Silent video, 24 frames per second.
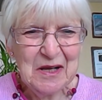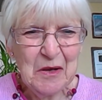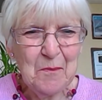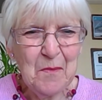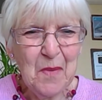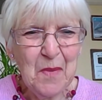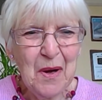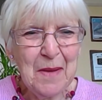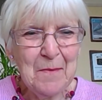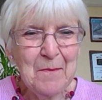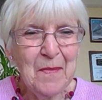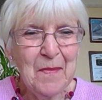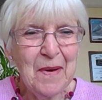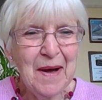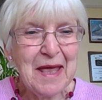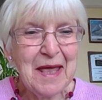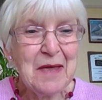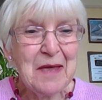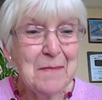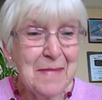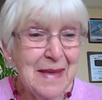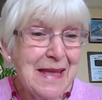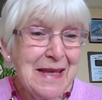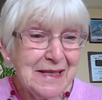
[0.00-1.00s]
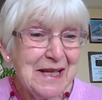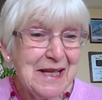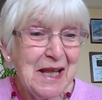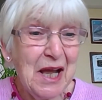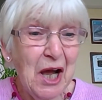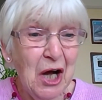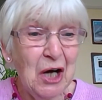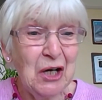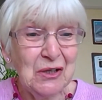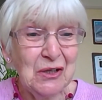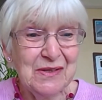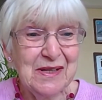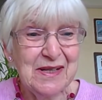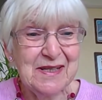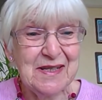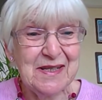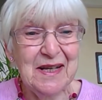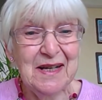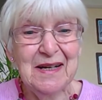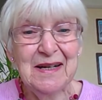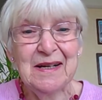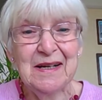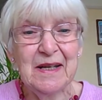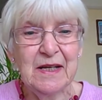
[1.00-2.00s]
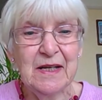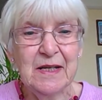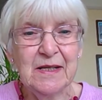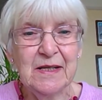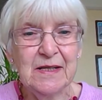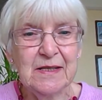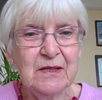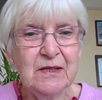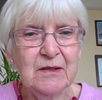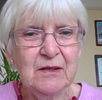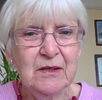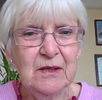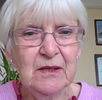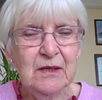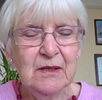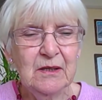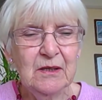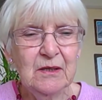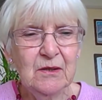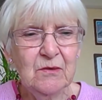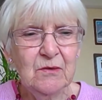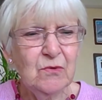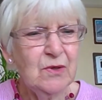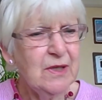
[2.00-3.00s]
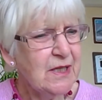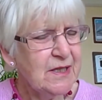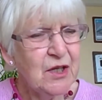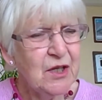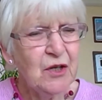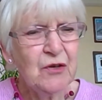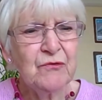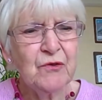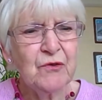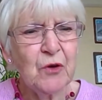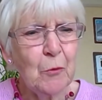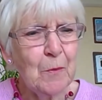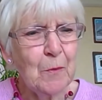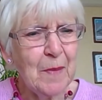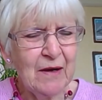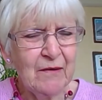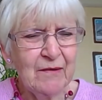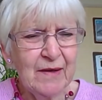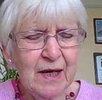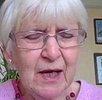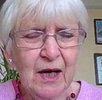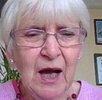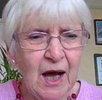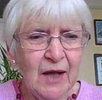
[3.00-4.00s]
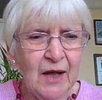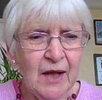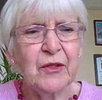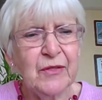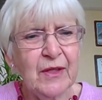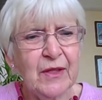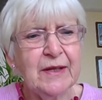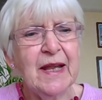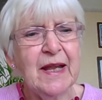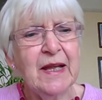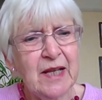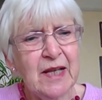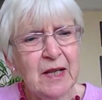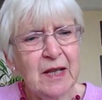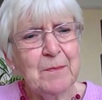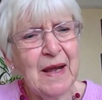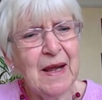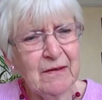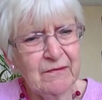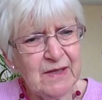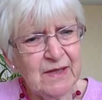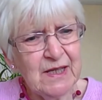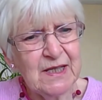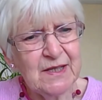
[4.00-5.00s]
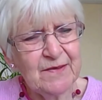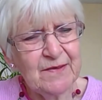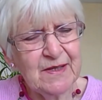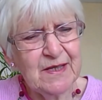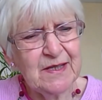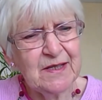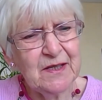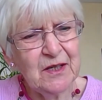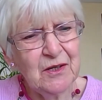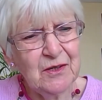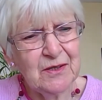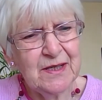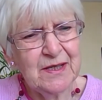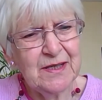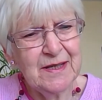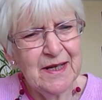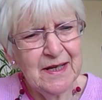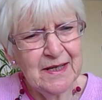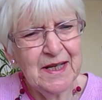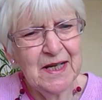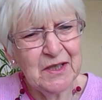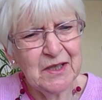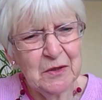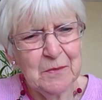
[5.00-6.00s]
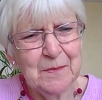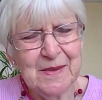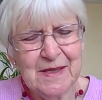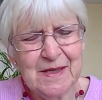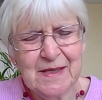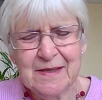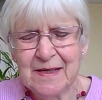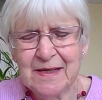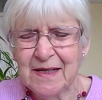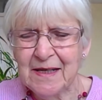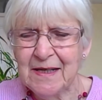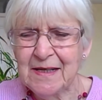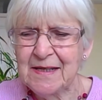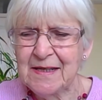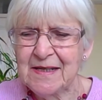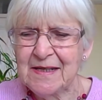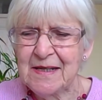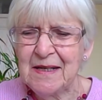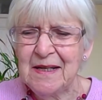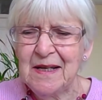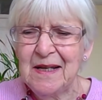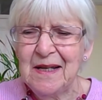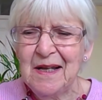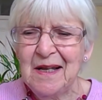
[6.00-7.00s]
My immediate answer is, well, there's no real barrier other than any barriers for starting any other business.